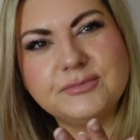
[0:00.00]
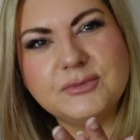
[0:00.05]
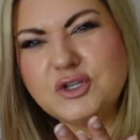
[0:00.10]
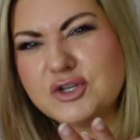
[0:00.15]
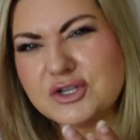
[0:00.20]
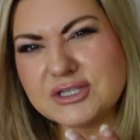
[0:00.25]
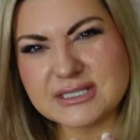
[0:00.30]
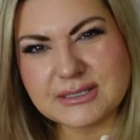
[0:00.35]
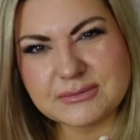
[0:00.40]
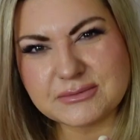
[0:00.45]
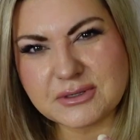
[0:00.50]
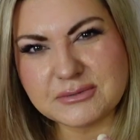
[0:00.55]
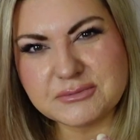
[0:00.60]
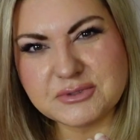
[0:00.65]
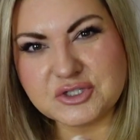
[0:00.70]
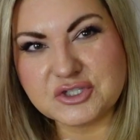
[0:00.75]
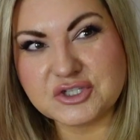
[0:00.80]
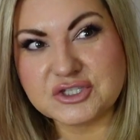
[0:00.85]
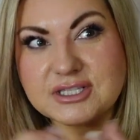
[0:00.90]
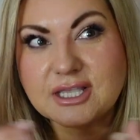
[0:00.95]
You know, sometimes
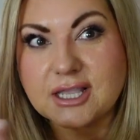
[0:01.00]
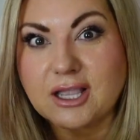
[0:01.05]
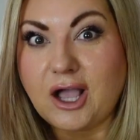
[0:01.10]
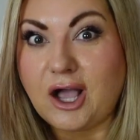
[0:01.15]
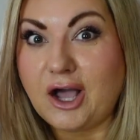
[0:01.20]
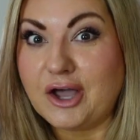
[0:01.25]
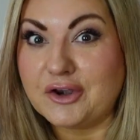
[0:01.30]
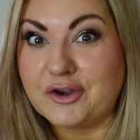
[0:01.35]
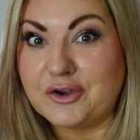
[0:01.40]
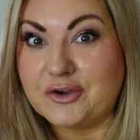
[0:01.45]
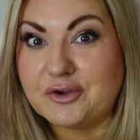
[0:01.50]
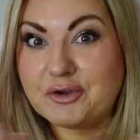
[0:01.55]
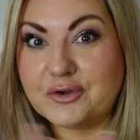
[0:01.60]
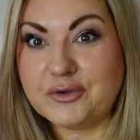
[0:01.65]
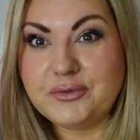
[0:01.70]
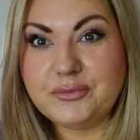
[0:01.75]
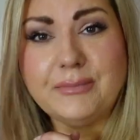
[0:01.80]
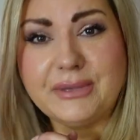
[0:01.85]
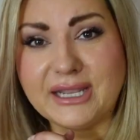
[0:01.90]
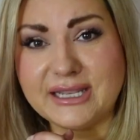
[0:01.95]
you're just like, I don't know.
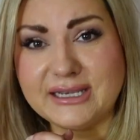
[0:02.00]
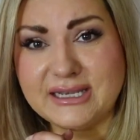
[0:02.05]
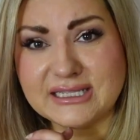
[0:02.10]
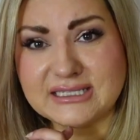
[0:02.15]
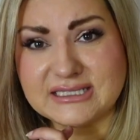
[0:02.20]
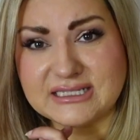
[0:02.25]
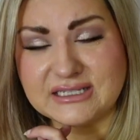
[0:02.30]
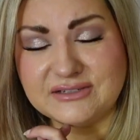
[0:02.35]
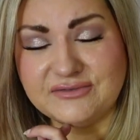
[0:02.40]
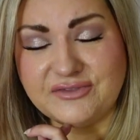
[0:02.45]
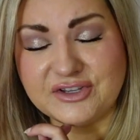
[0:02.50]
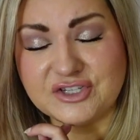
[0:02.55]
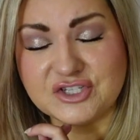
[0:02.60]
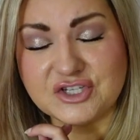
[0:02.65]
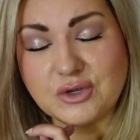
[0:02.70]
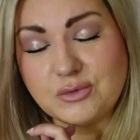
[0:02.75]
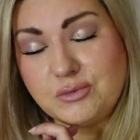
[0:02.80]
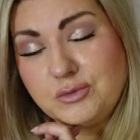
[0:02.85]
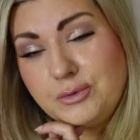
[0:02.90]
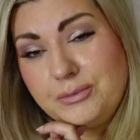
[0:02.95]
But our next
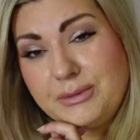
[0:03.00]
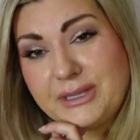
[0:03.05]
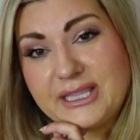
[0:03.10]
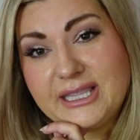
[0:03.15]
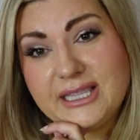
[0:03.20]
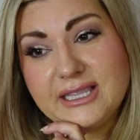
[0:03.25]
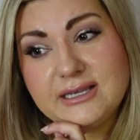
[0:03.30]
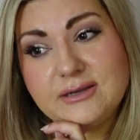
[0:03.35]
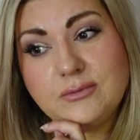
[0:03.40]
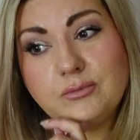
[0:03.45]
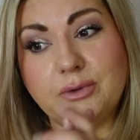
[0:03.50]
adventure will begin.